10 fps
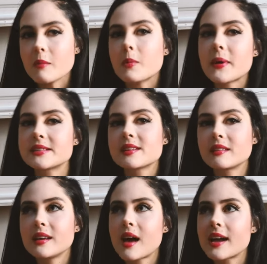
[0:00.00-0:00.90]
But
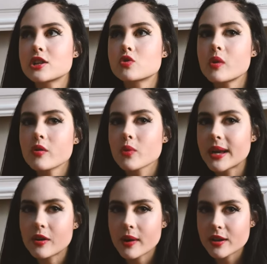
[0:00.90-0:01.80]
basically, I just want to
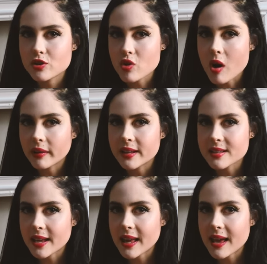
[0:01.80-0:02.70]
reiterate as strongly as
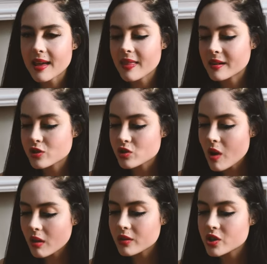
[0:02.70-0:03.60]
I can that
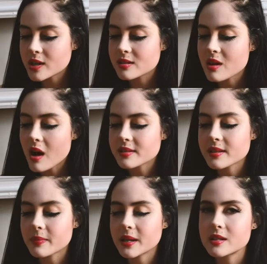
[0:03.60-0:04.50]
astrology is not
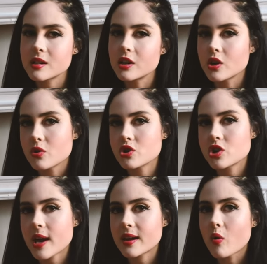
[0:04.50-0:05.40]
something to
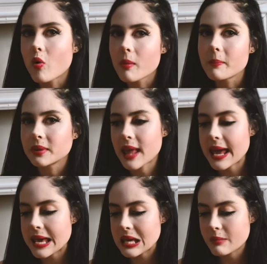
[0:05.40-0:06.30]
negotiate or
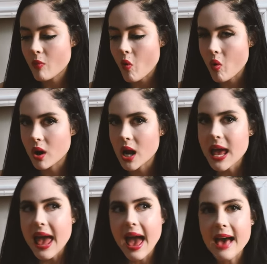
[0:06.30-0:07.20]
blame or
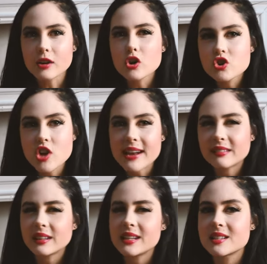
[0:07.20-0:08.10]

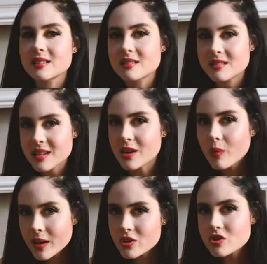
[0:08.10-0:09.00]
energetically
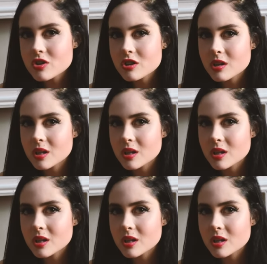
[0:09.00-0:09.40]
distinguish.